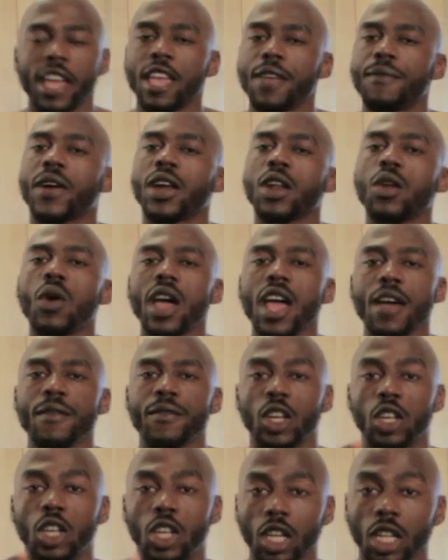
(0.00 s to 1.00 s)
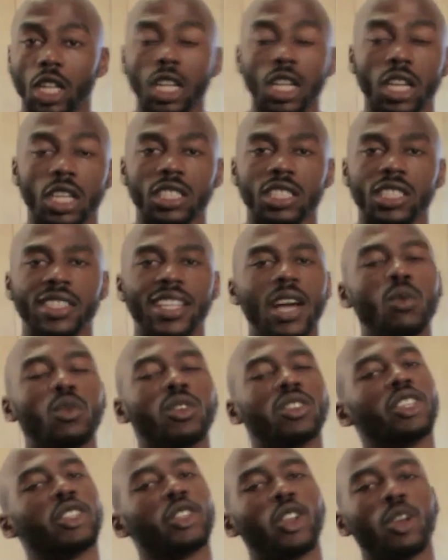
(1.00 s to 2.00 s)
If I don't have a good lunch, that
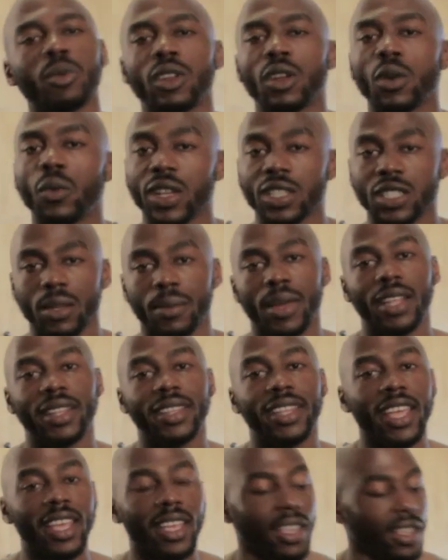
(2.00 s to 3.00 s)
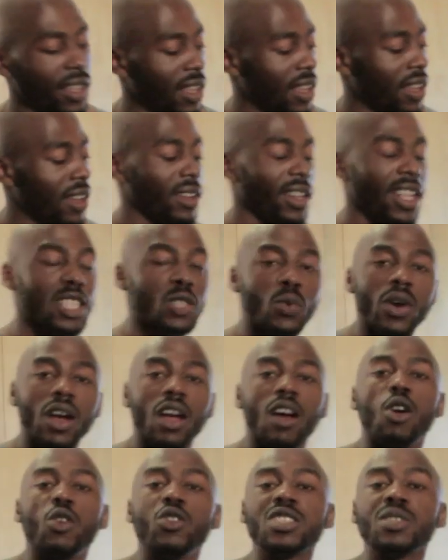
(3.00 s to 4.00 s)
will determine the rest of my day. That's why
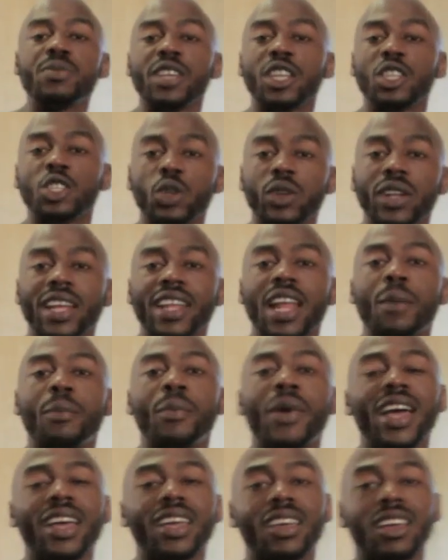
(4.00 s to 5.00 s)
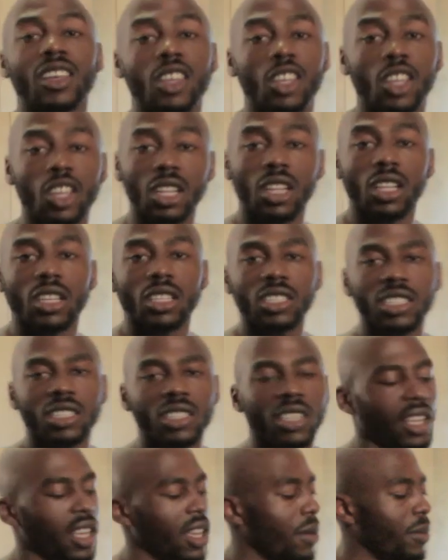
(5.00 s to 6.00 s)
I always make sure that I pack a good lunch,
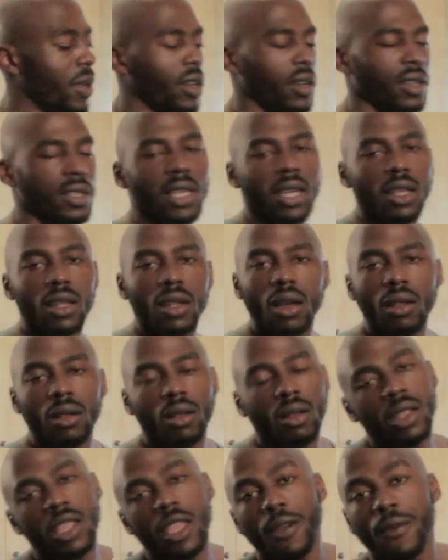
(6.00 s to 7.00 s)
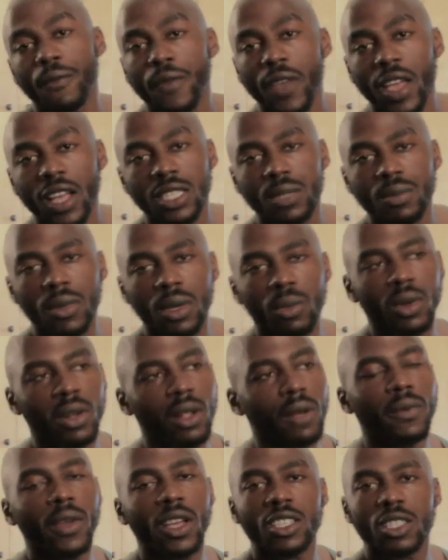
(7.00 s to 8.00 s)
because that not only affects me, but
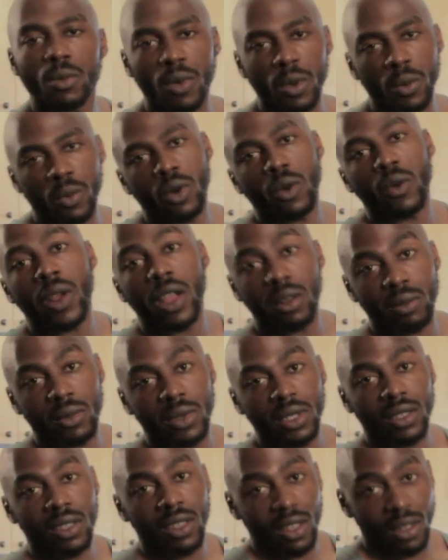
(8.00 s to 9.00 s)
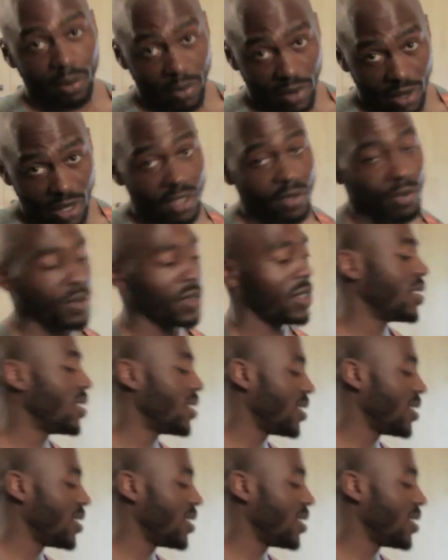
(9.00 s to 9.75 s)
affects the people around me. Believe me.